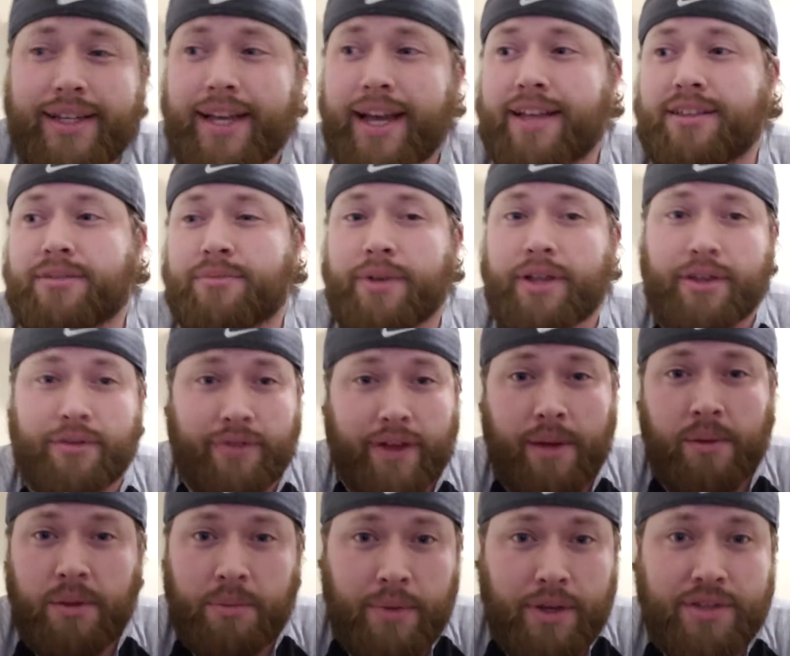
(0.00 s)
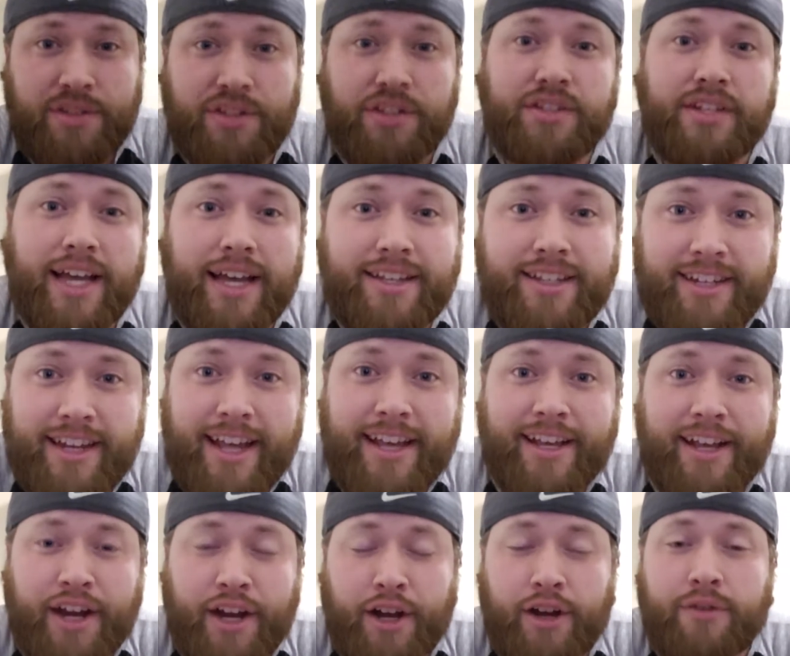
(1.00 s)
He had some other family business he had to
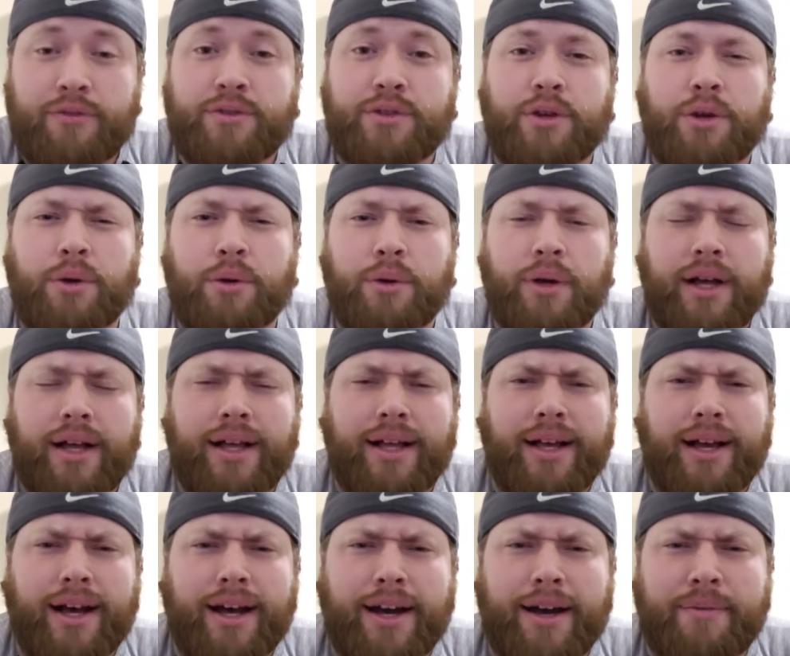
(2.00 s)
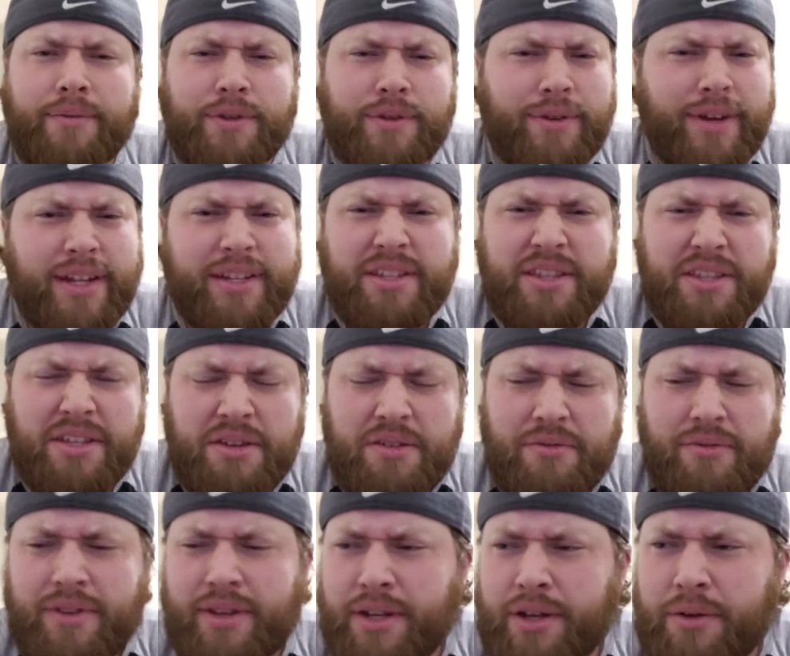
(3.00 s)
take care of. So the rest of
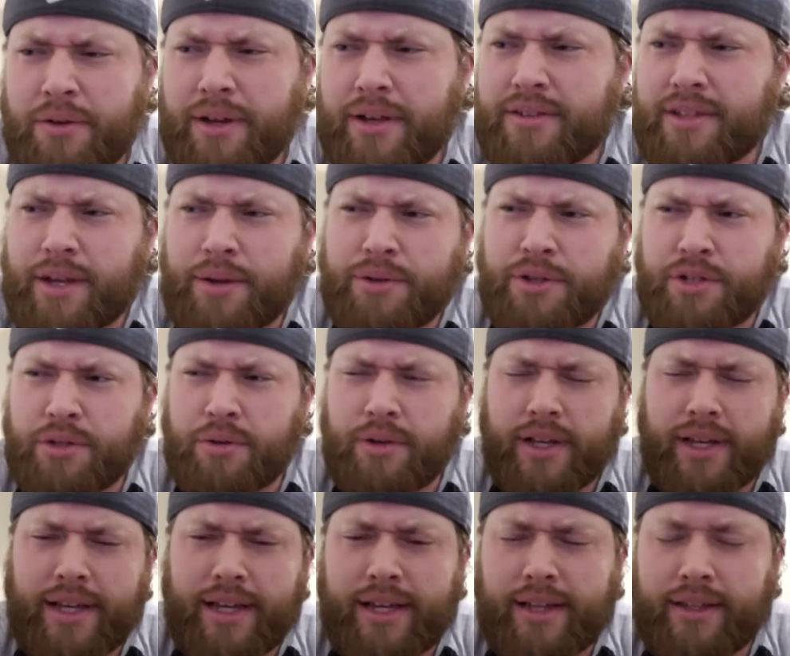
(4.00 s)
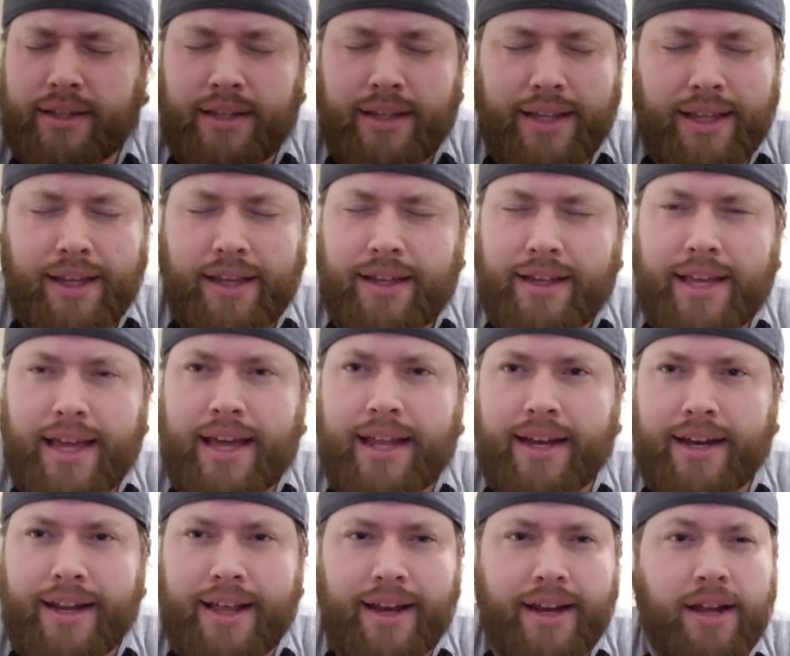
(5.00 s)
the video, as I was shooting it,
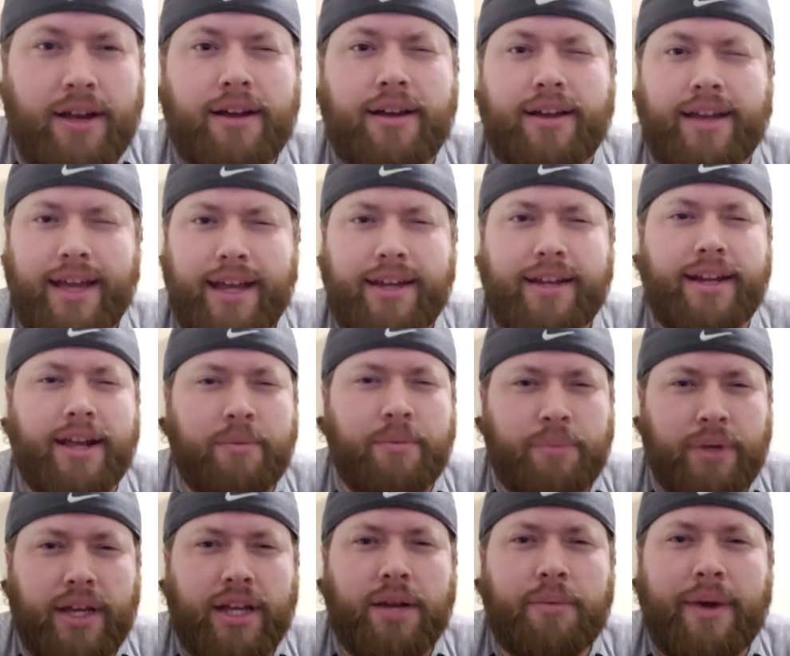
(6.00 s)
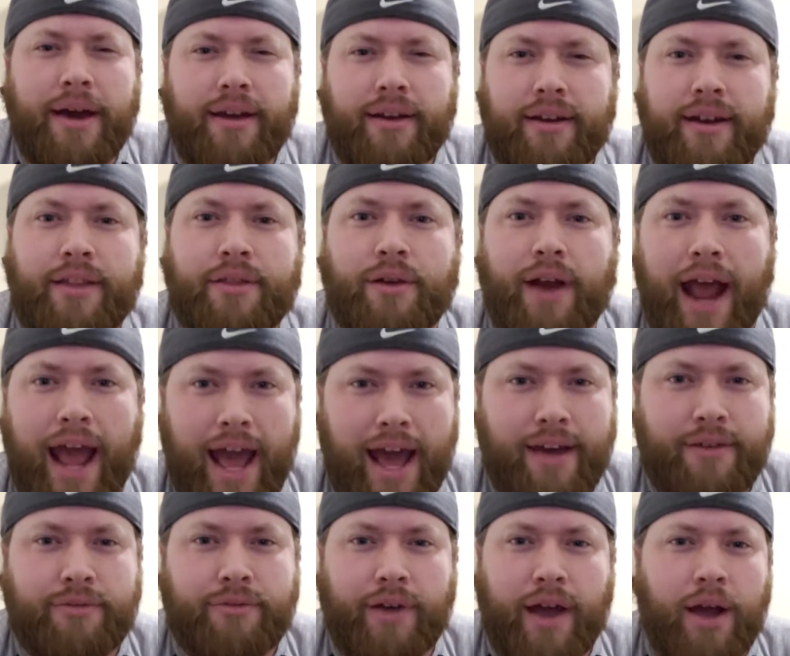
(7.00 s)
ended up being about another
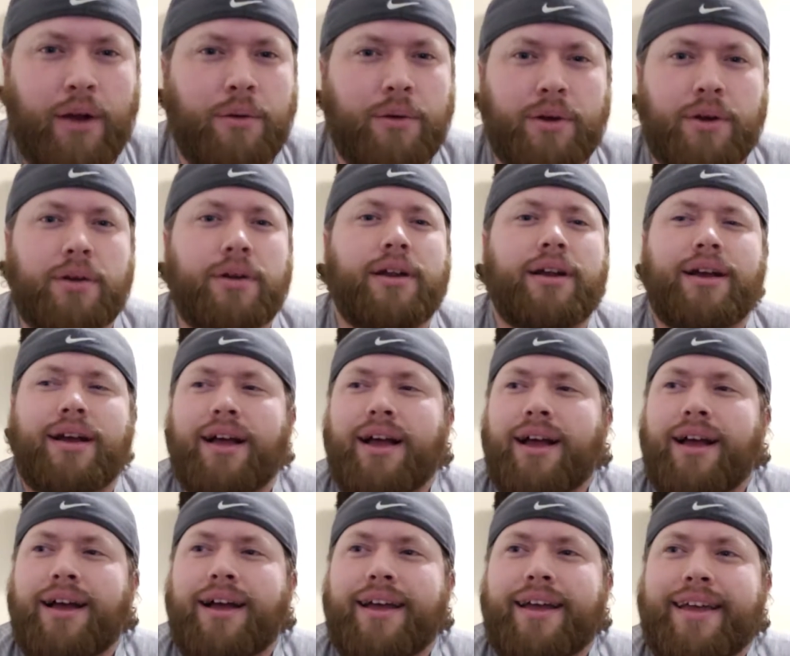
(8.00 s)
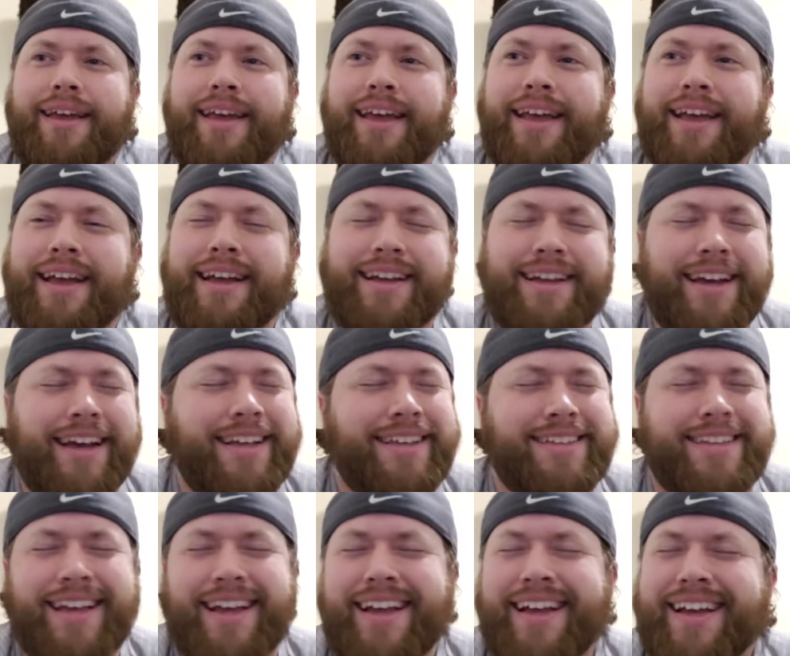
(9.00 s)
half hour,
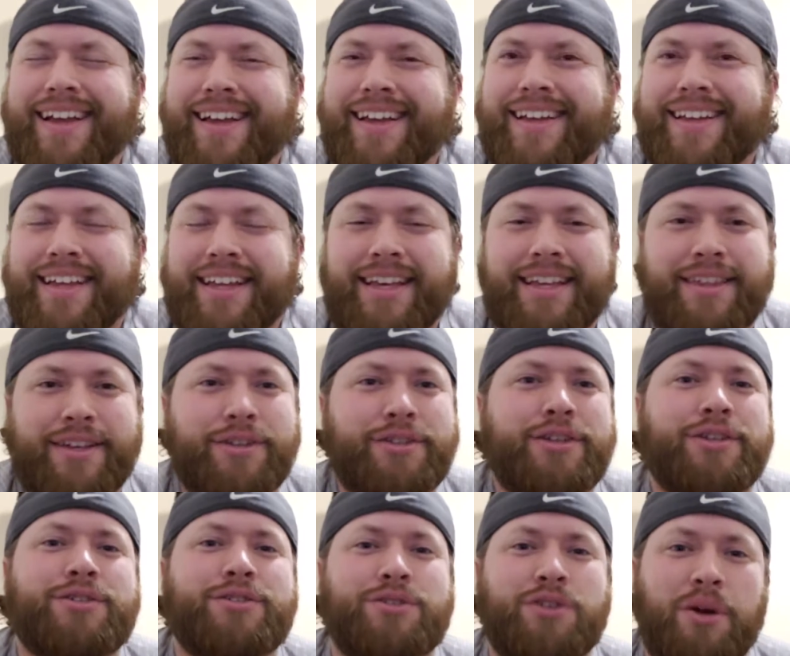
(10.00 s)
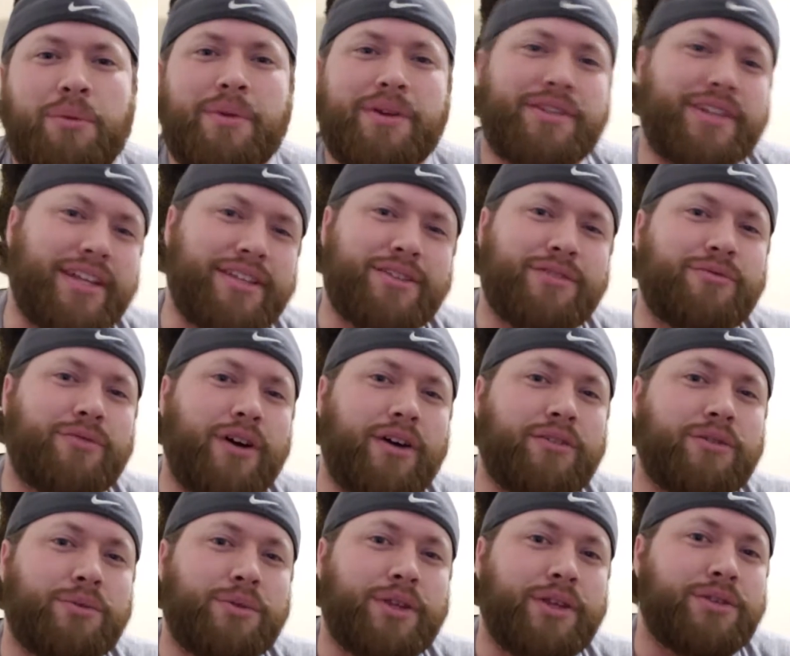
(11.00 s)
because there's just so much that's
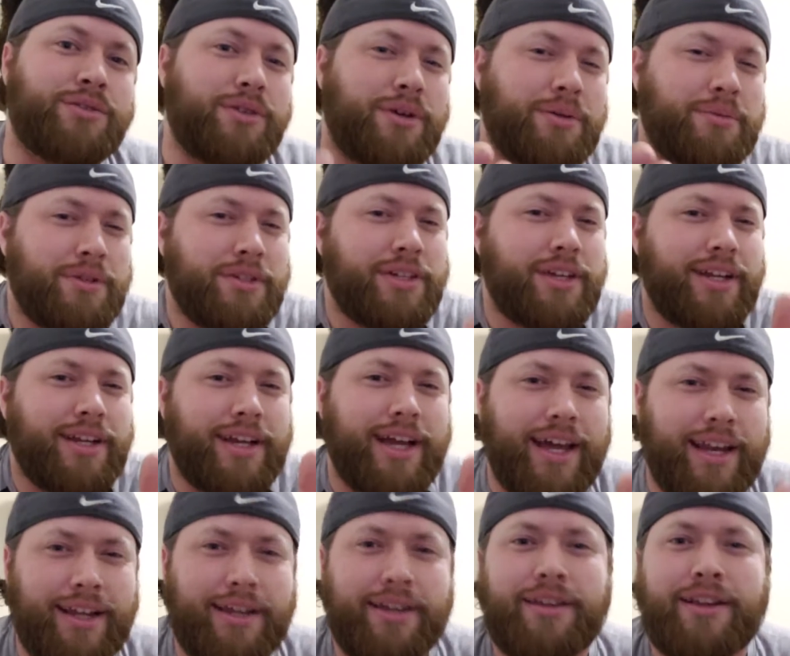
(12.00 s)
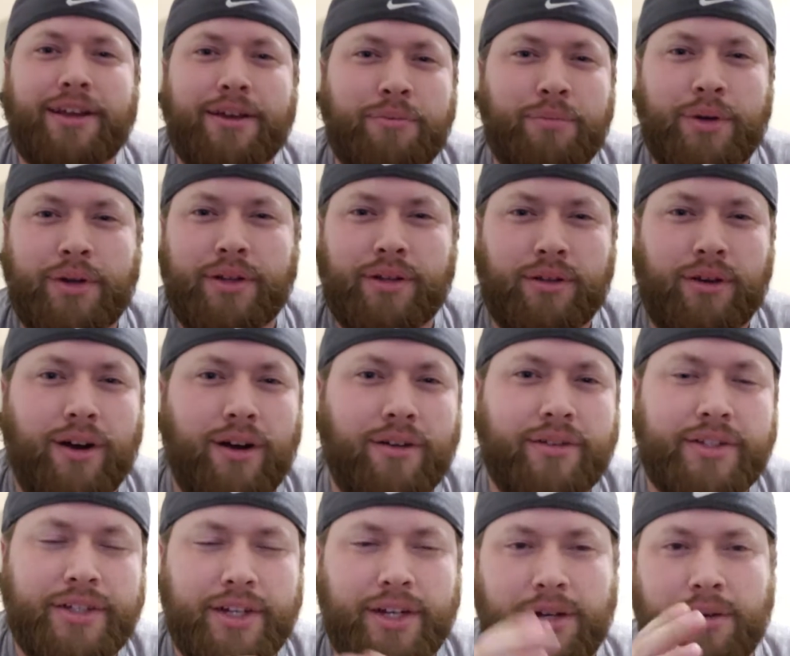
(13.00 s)
involved with this. So I'm just gonna kind of put a little
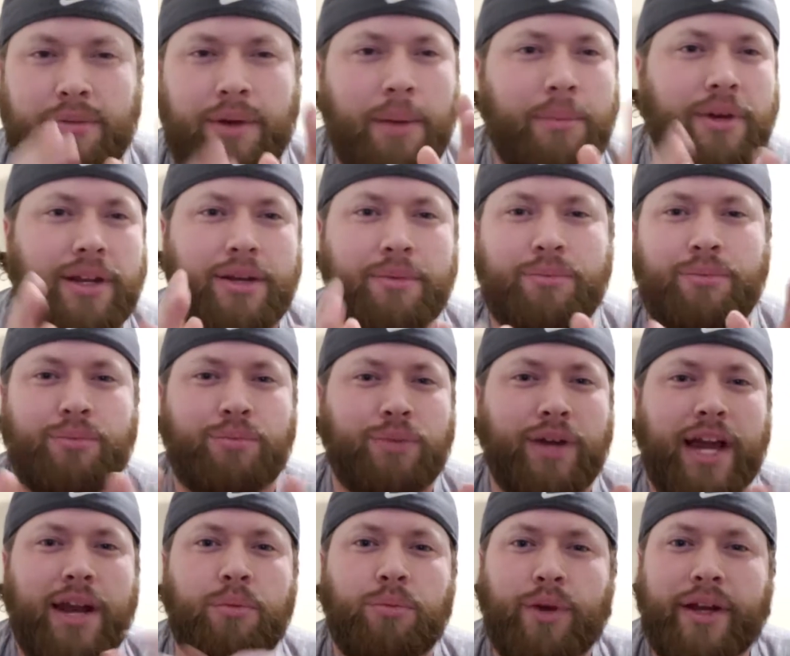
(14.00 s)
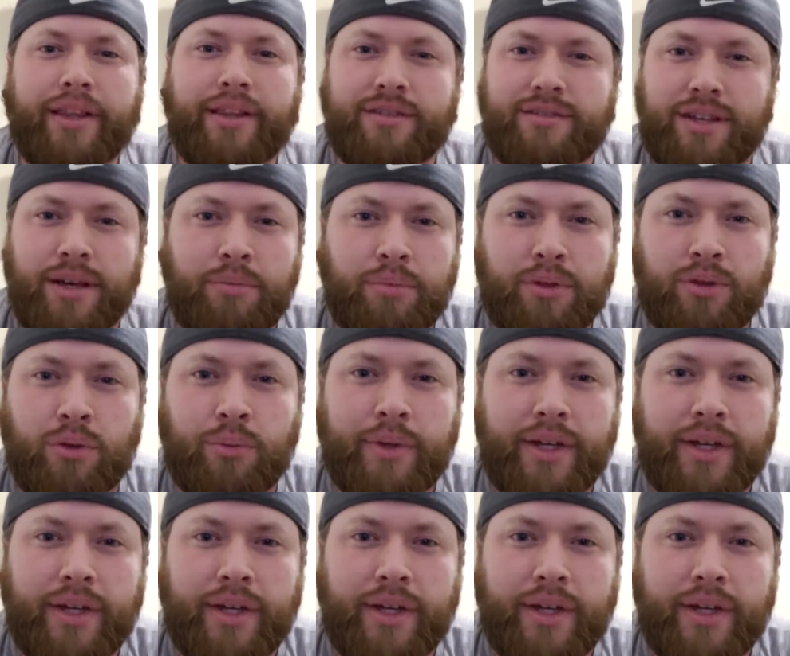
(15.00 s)
halt here. I'm gonna kind of break this up a little